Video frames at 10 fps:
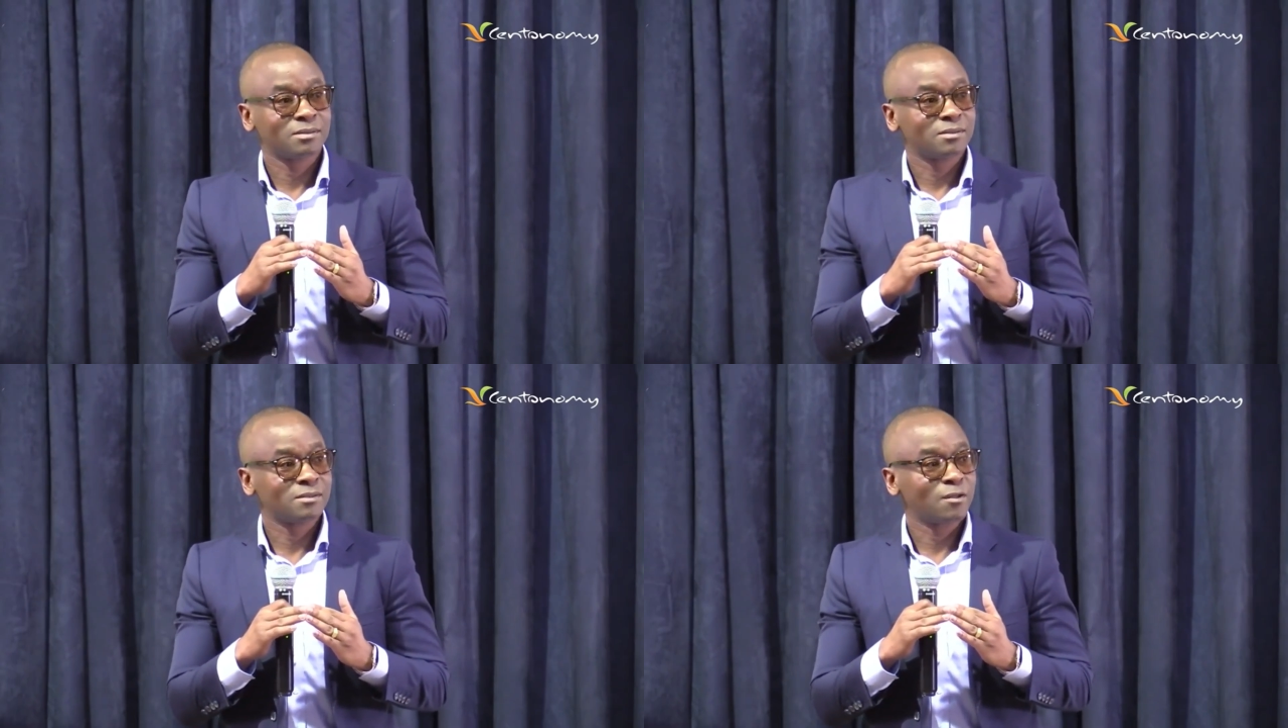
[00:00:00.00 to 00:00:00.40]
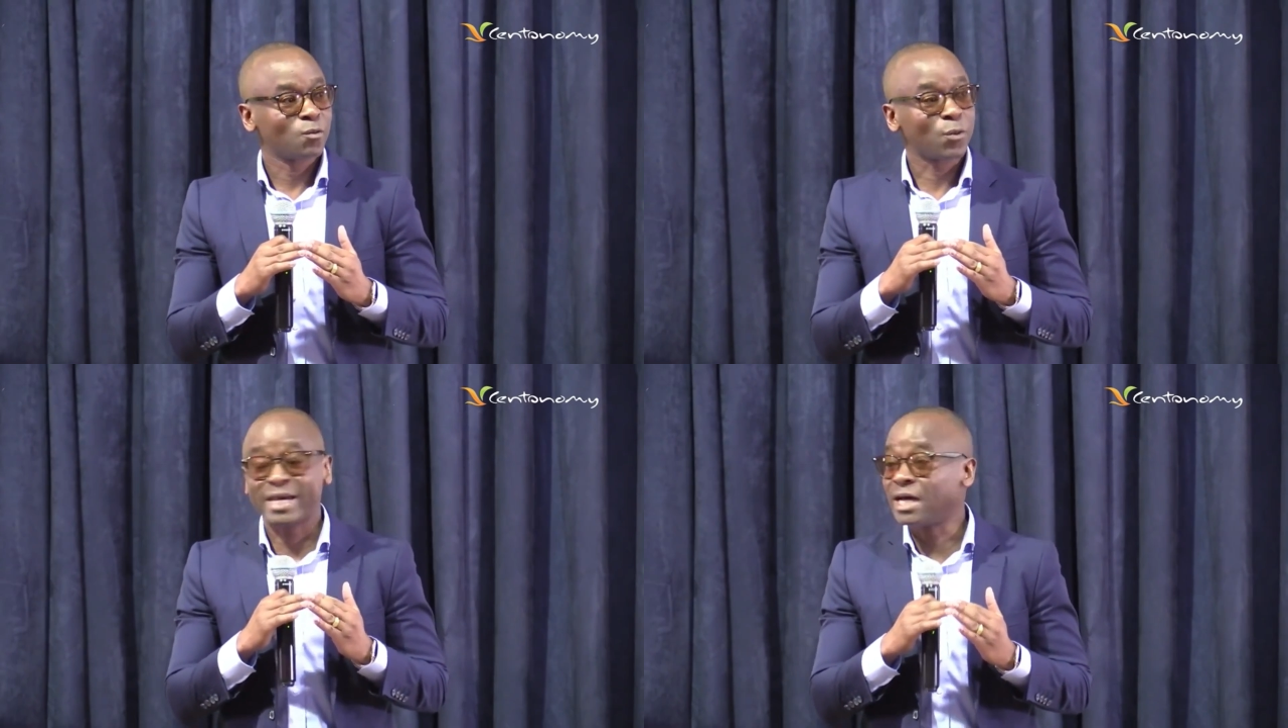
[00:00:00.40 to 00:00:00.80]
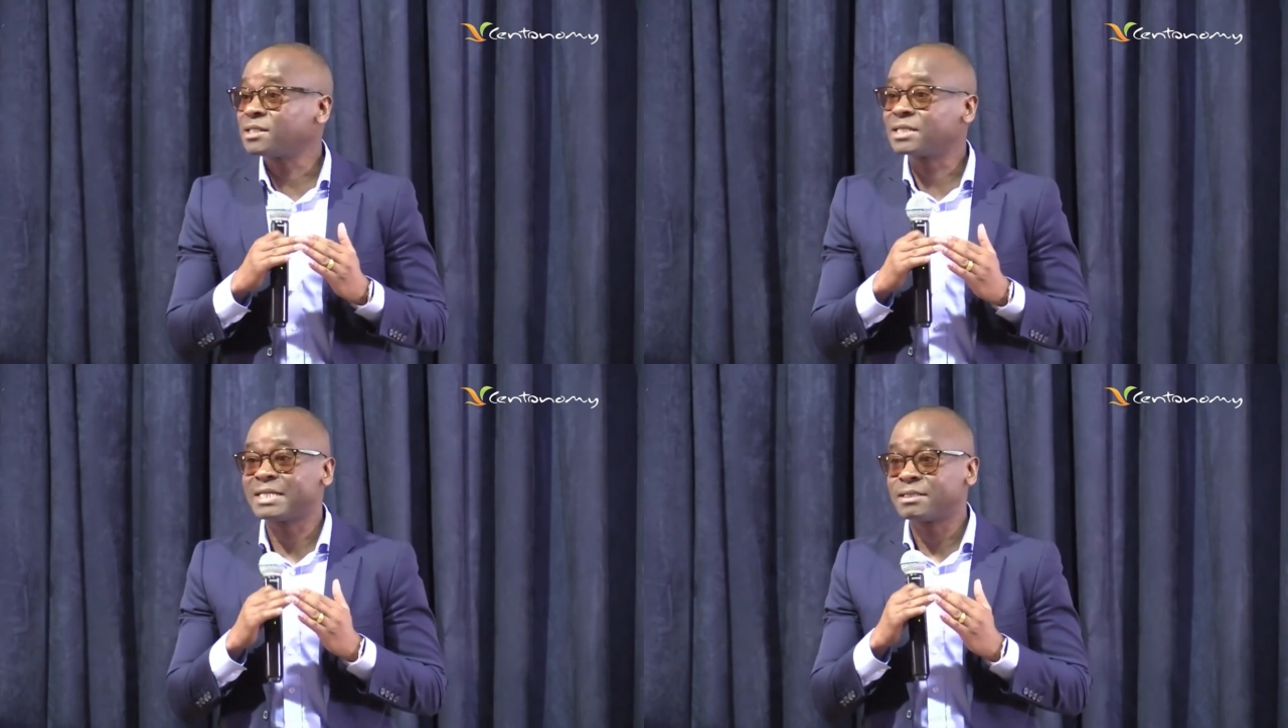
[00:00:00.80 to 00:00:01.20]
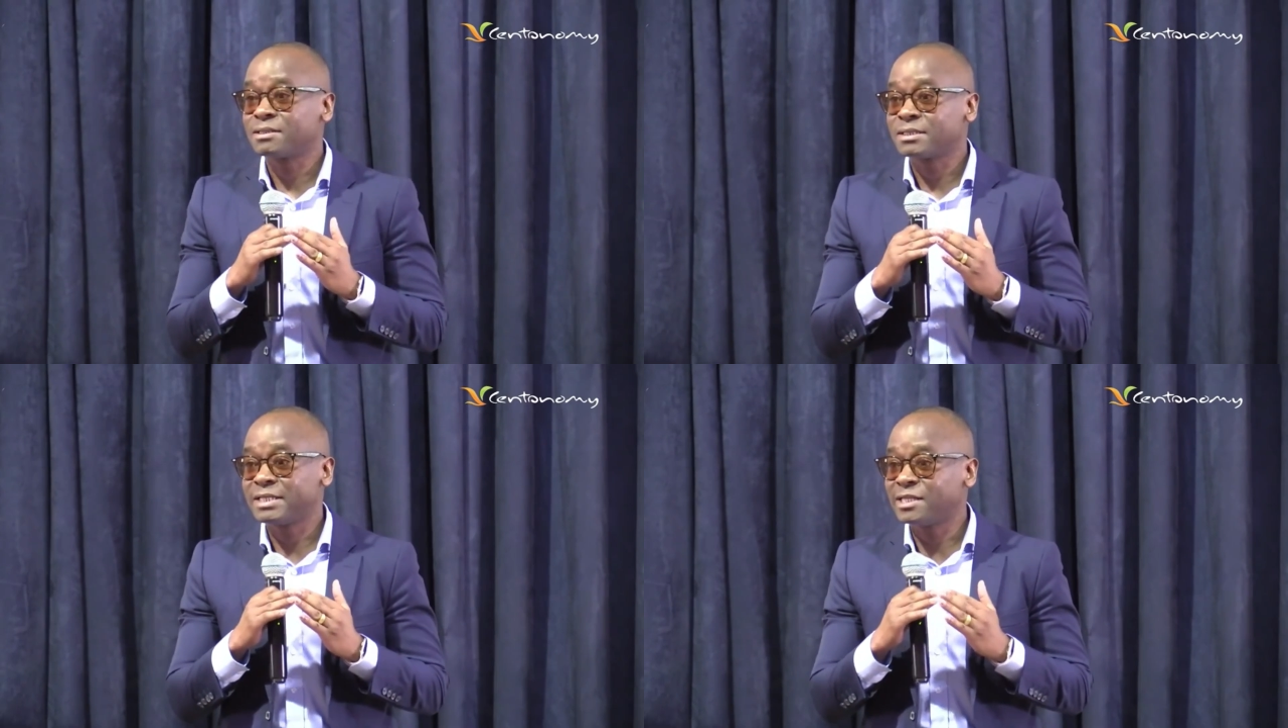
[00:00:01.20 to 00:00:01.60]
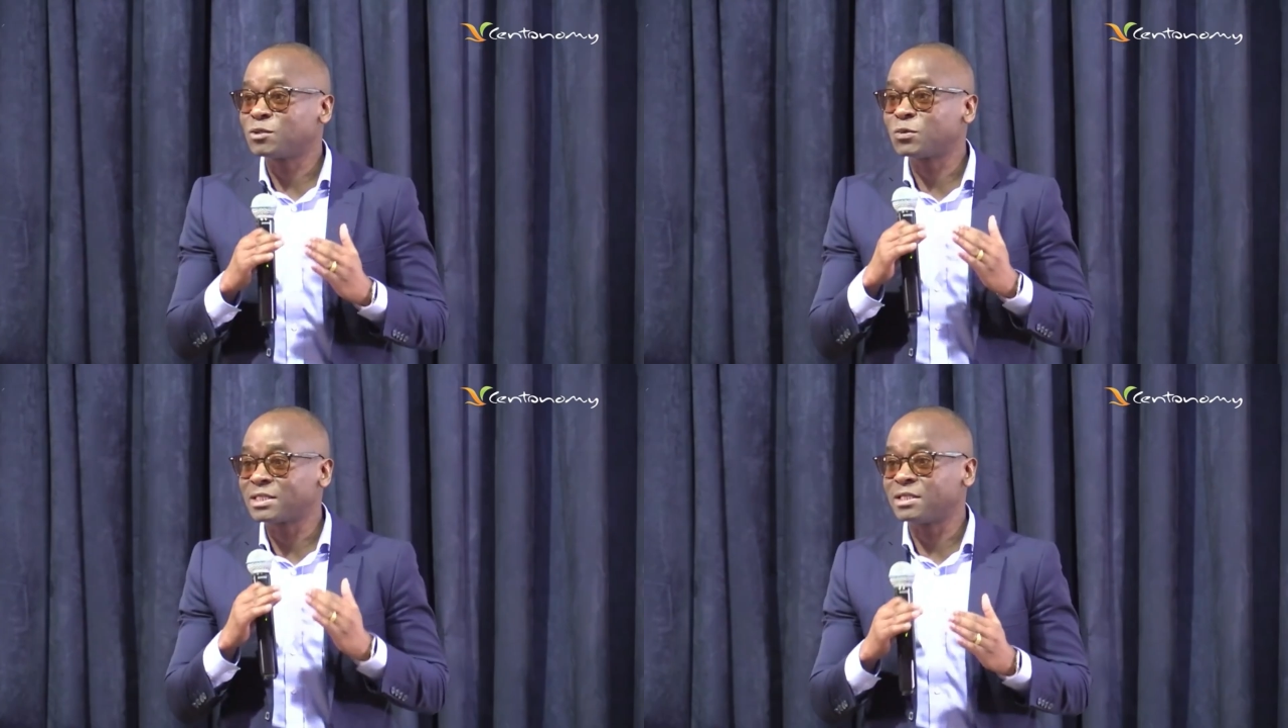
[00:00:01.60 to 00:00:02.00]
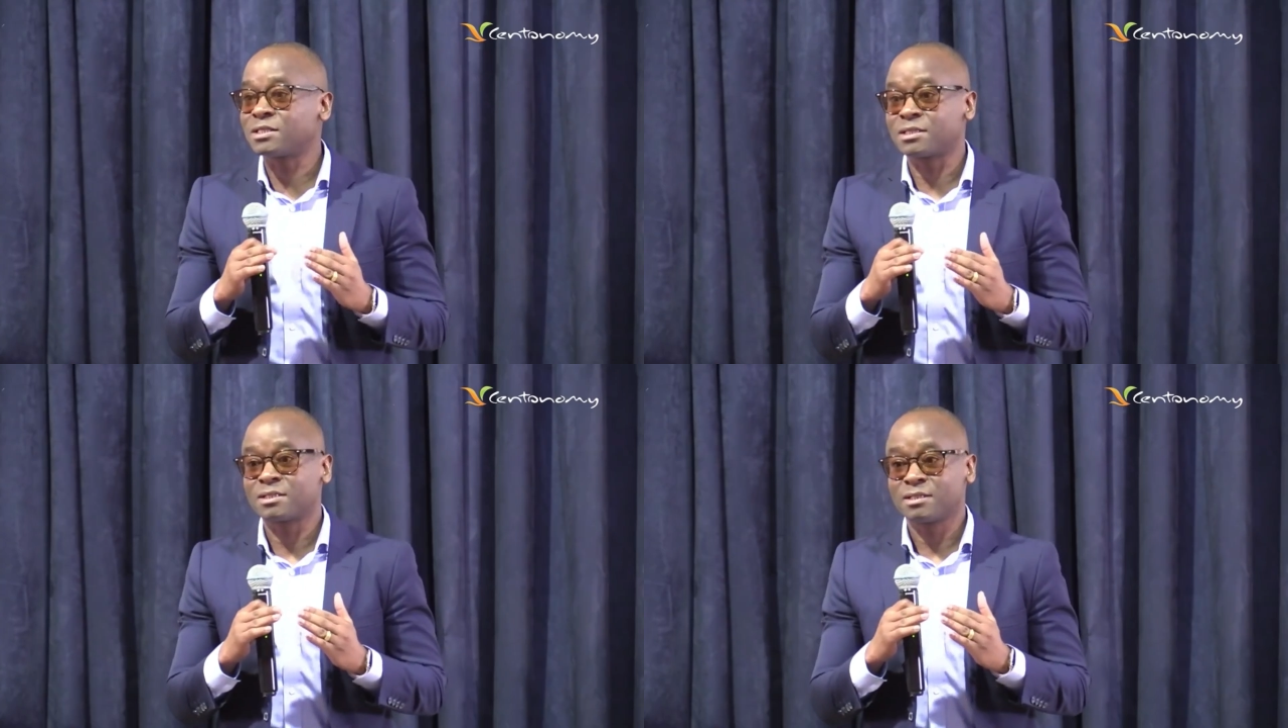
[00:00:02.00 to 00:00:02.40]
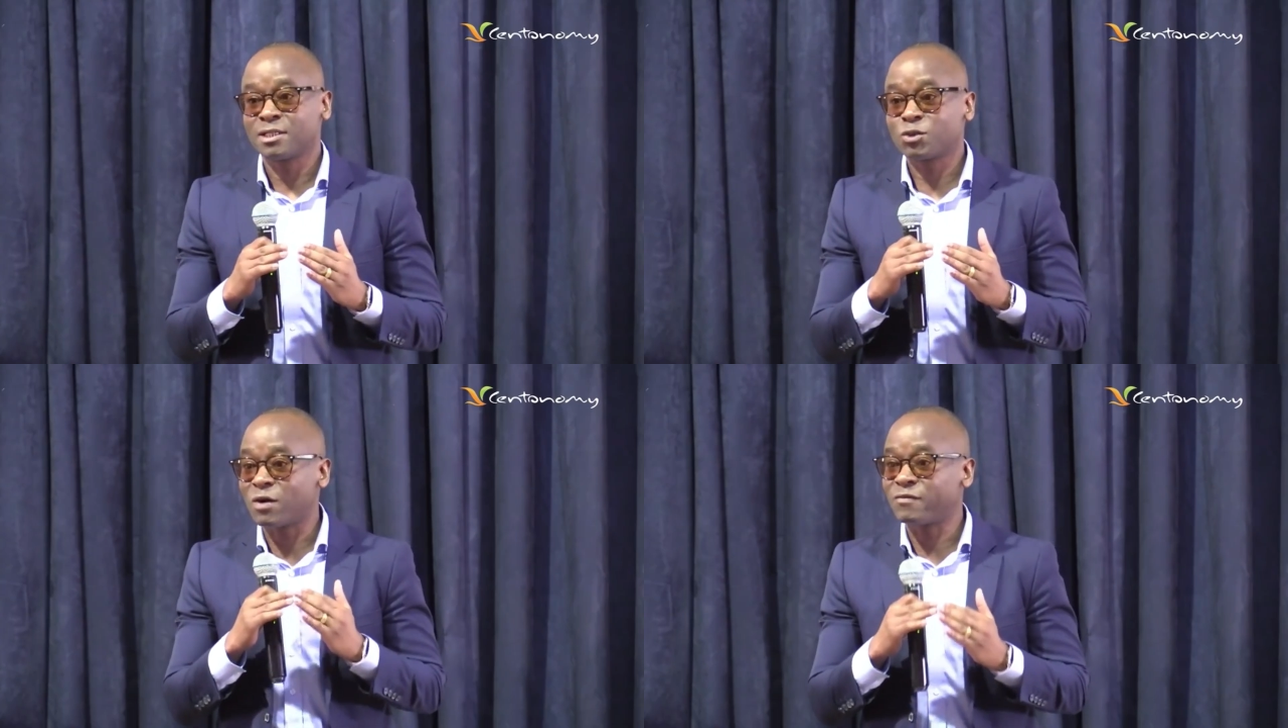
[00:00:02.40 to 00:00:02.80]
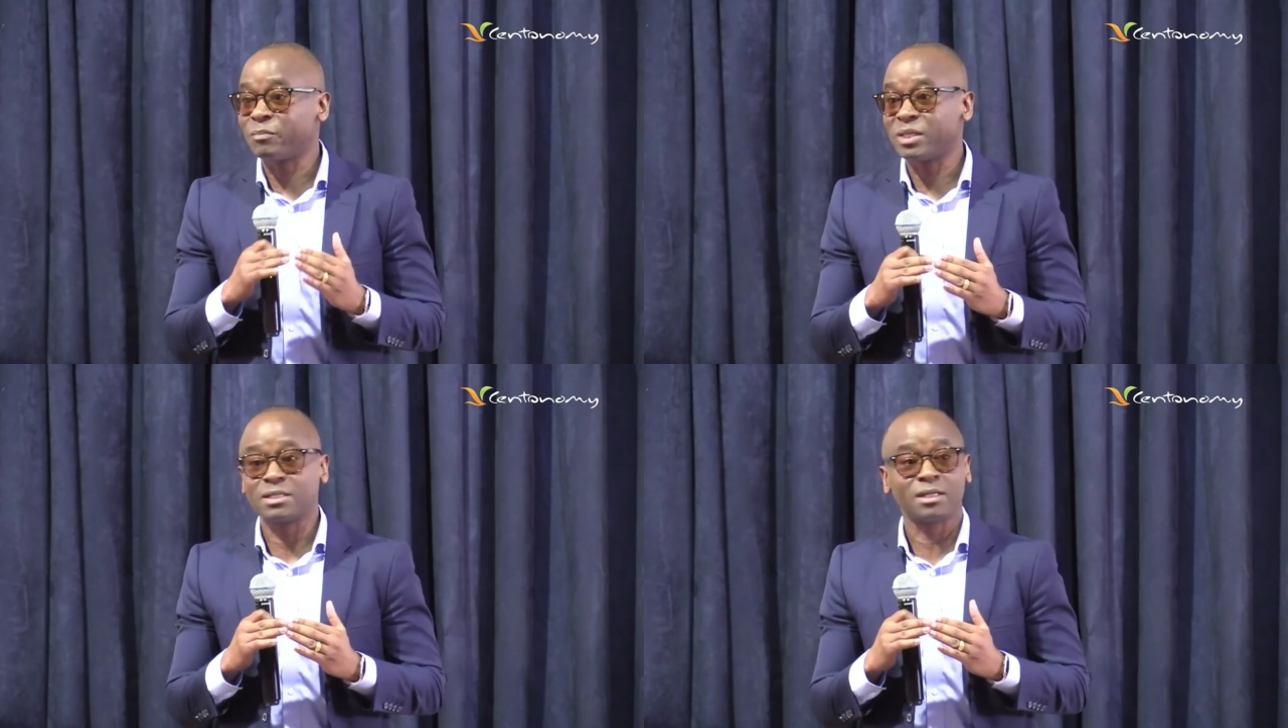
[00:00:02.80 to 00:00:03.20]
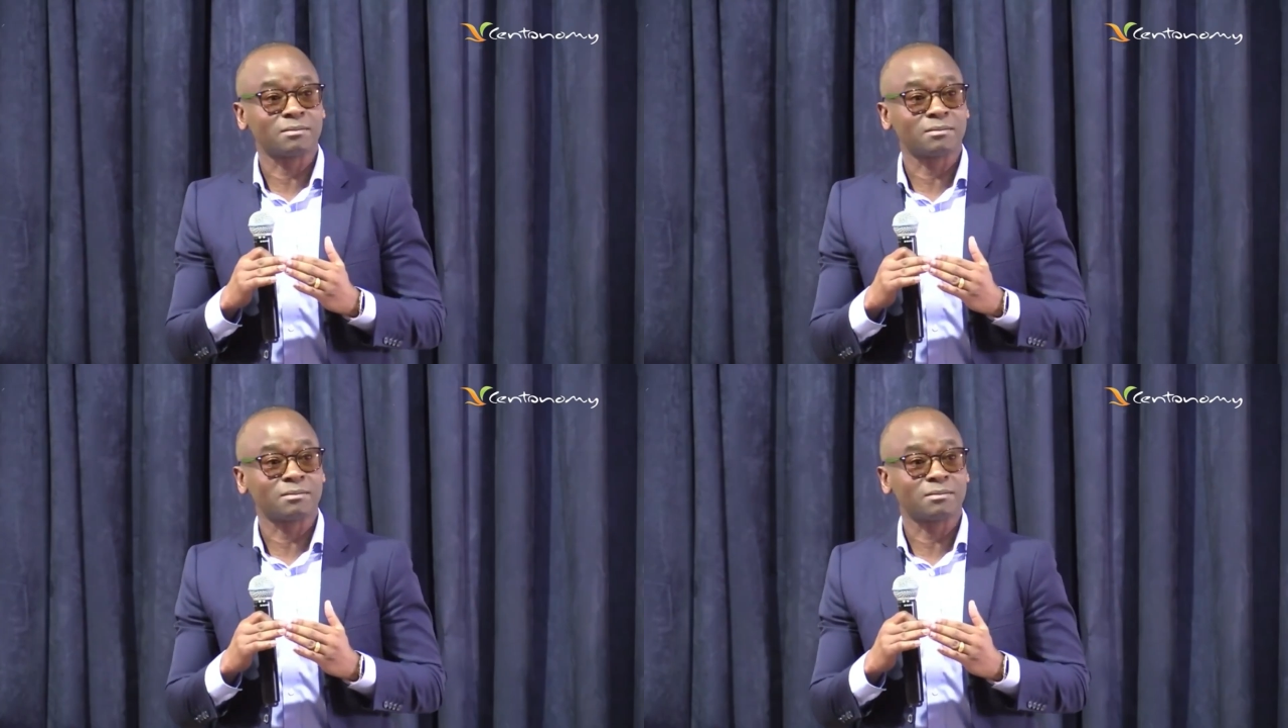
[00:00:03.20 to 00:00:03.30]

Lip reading: we can't get to sit to have a meeting.